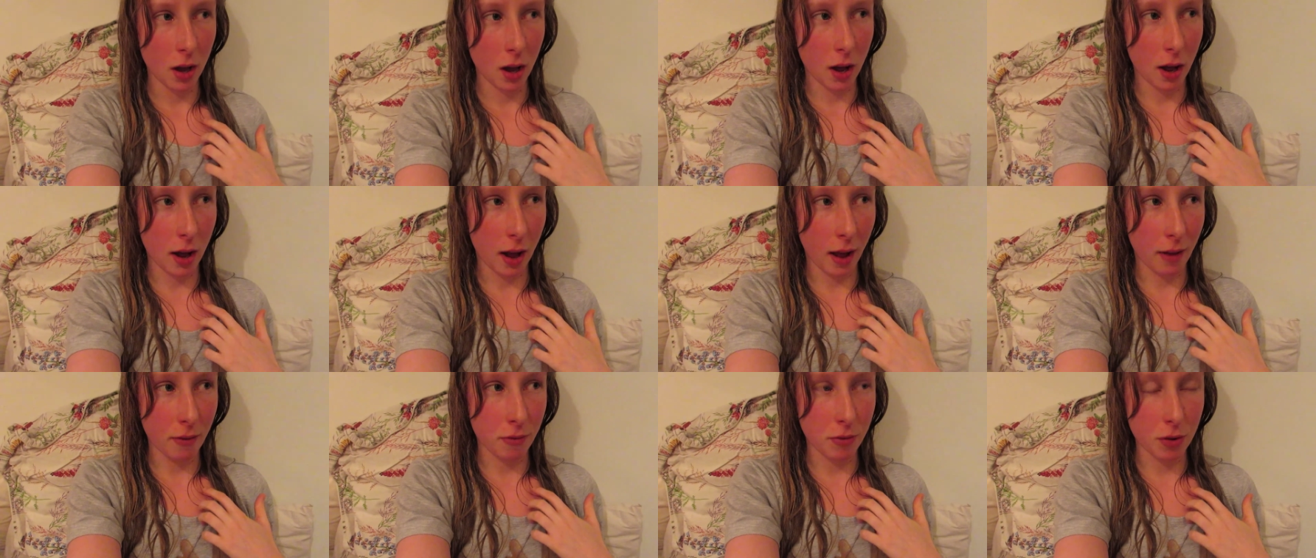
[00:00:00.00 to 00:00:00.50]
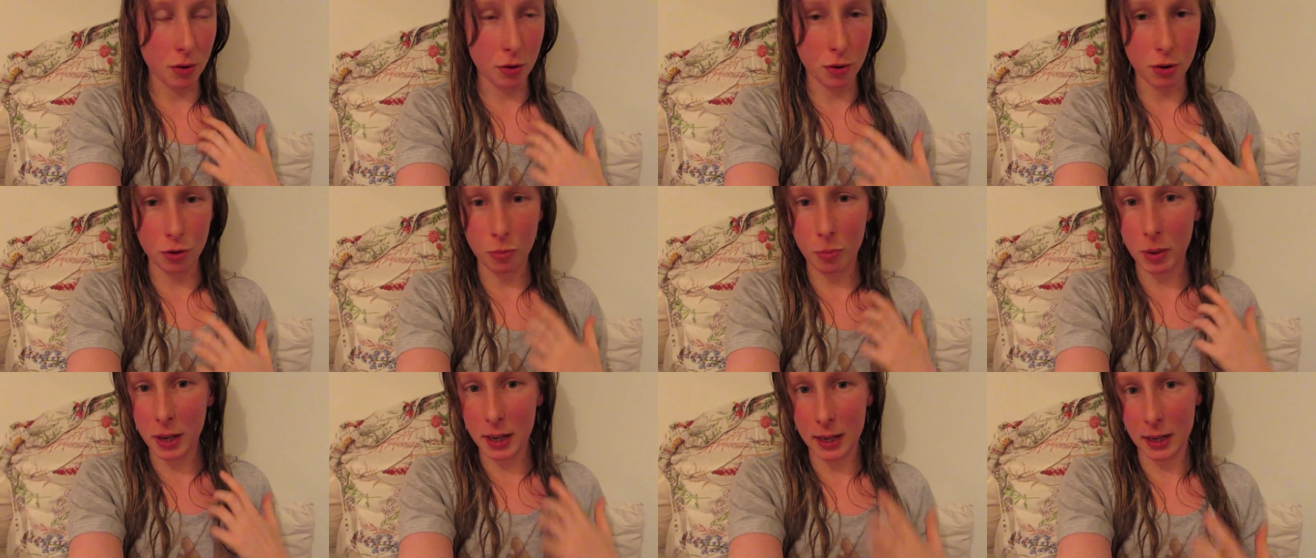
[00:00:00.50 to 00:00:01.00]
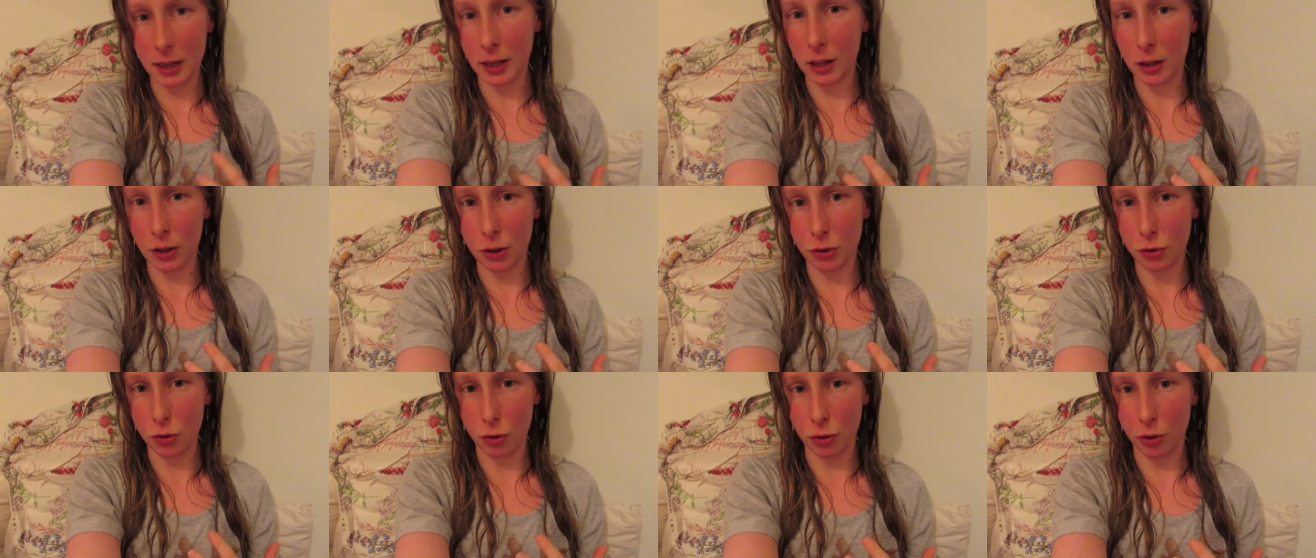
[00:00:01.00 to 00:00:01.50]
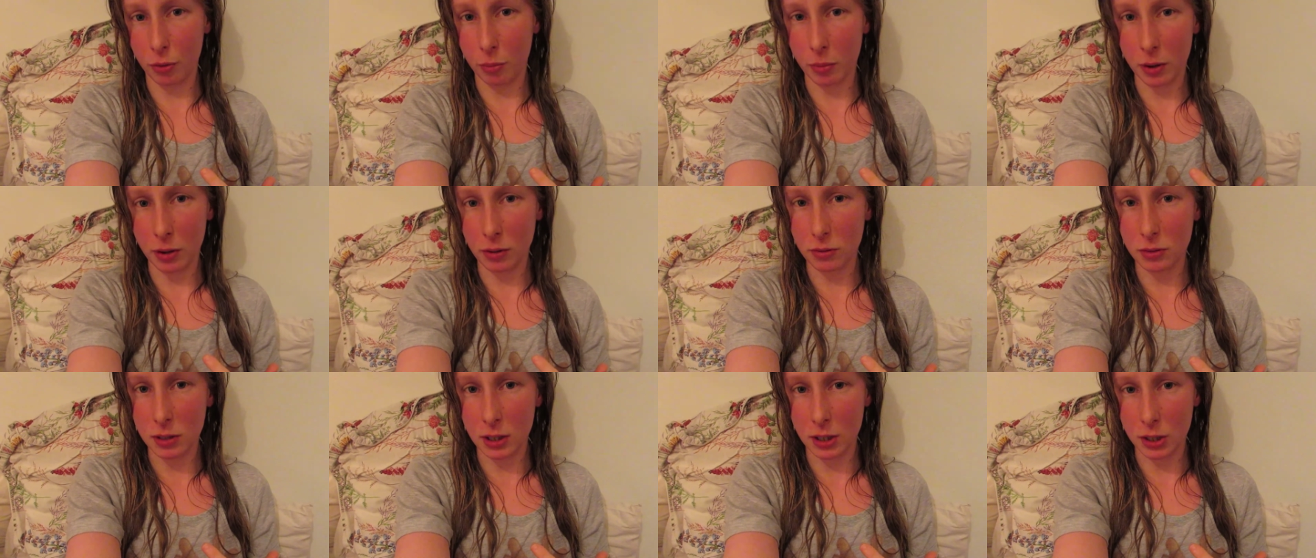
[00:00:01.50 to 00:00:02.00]
I feel completely in control of
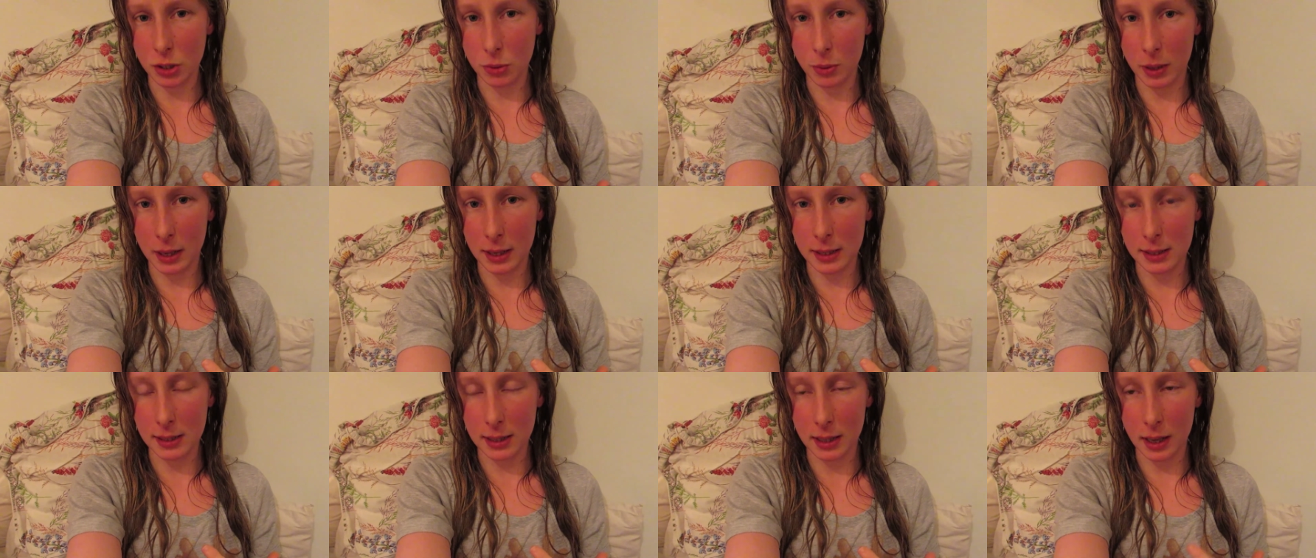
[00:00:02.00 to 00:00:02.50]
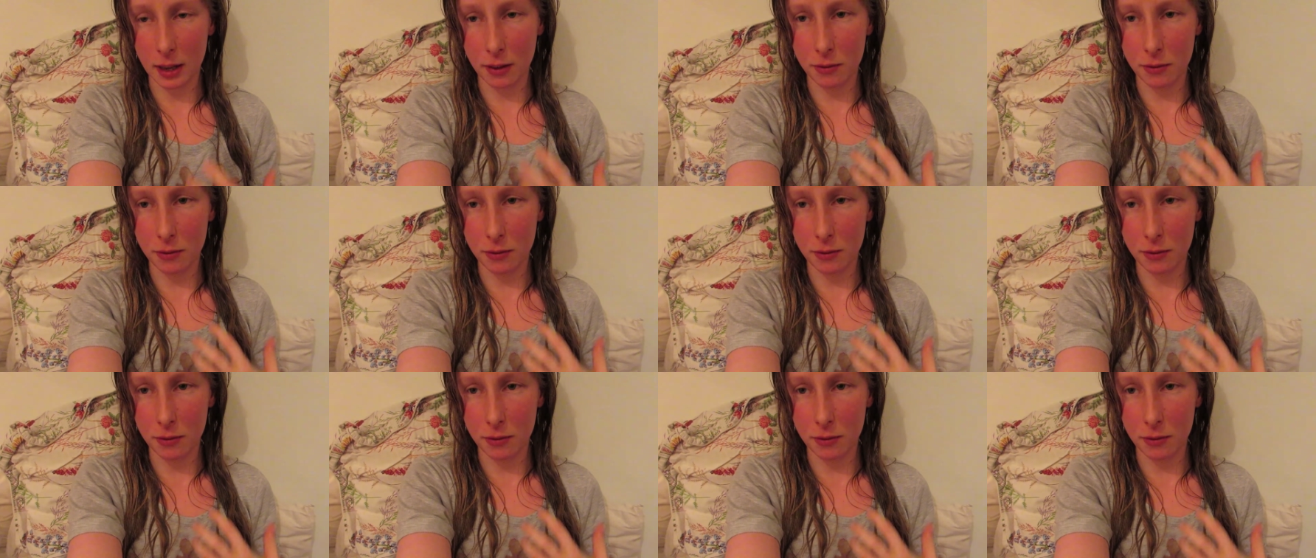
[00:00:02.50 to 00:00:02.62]
my own sexuality.